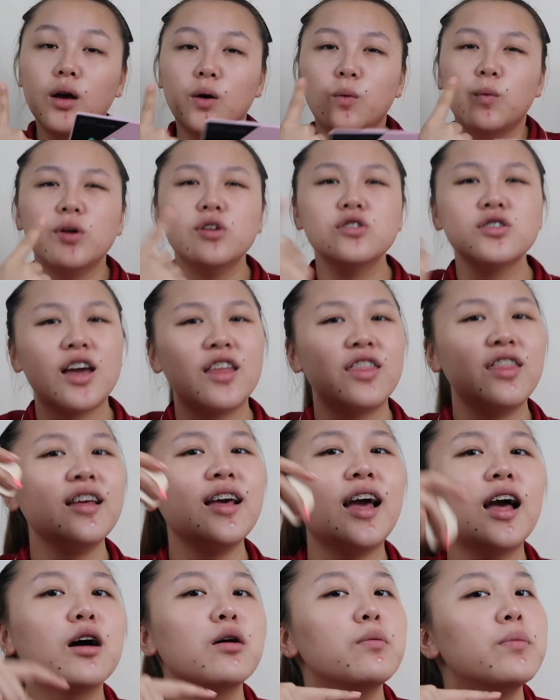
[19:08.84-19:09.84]
which I think
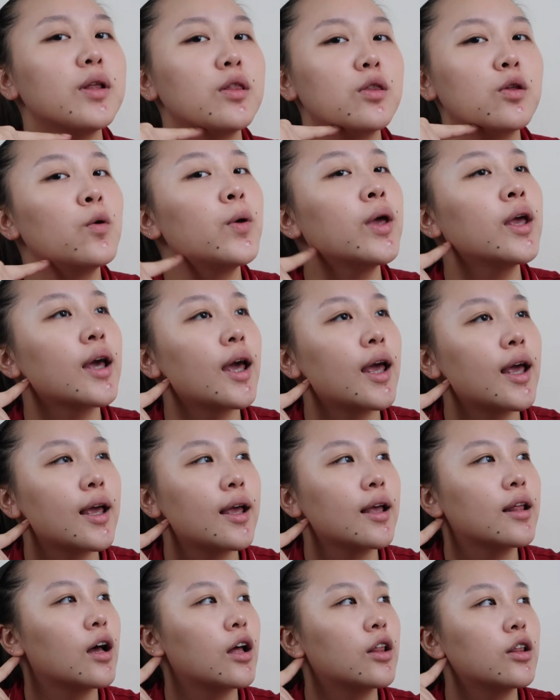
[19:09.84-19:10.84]
I'll be doing
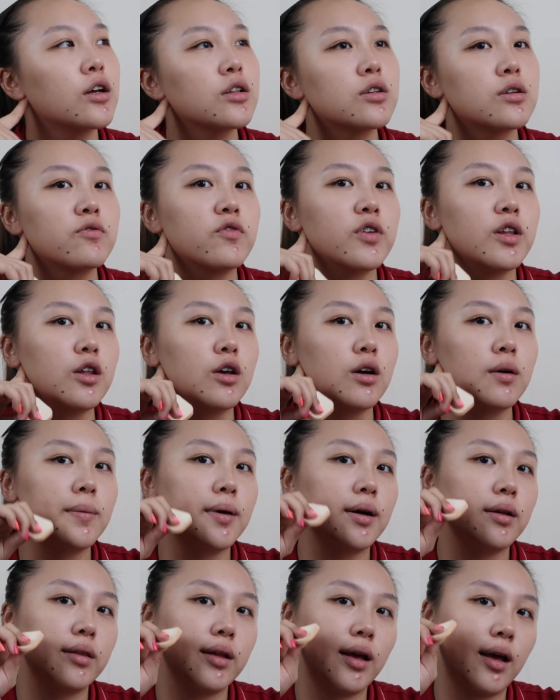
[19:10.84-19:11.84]
another video
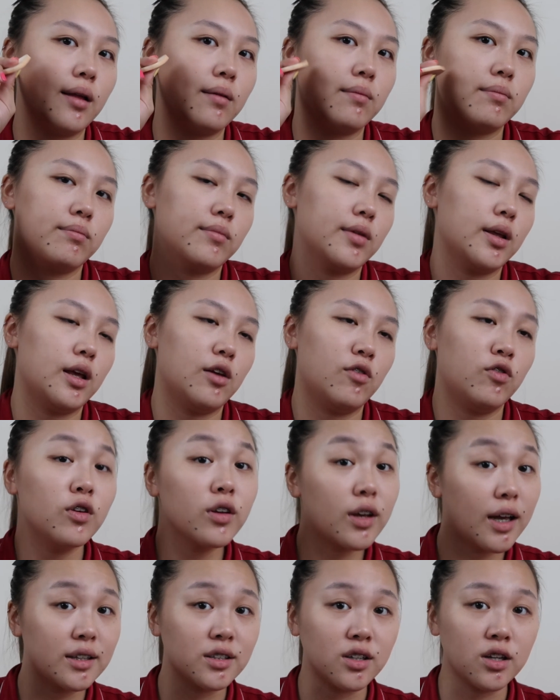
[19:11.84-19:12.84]
about that. If you
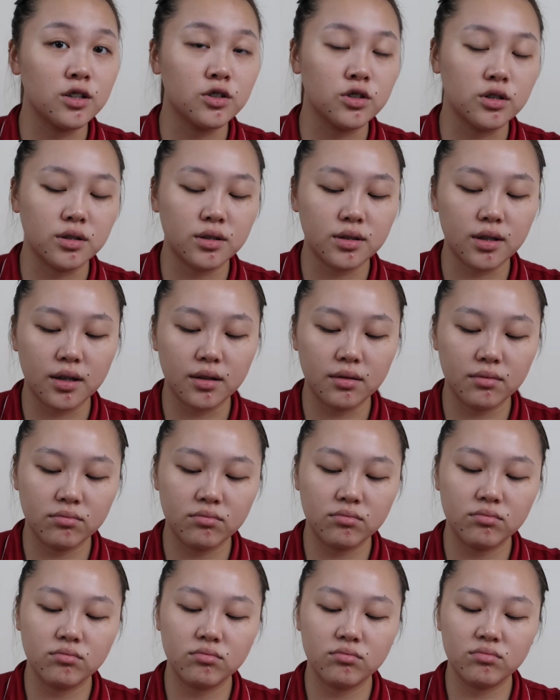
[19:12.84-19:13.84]
guys are interested,
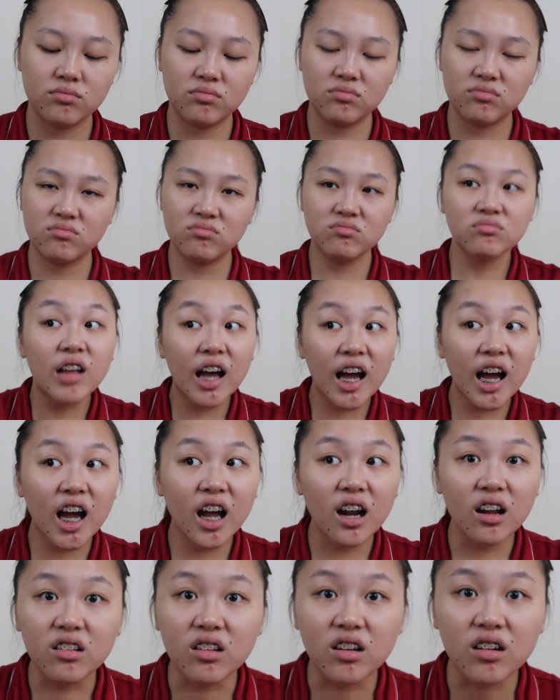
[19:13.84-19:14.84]
I
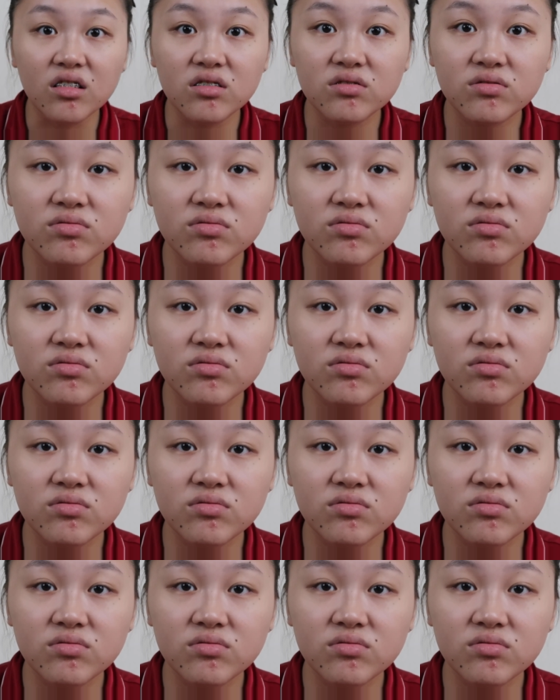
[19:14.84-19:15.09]
don't know.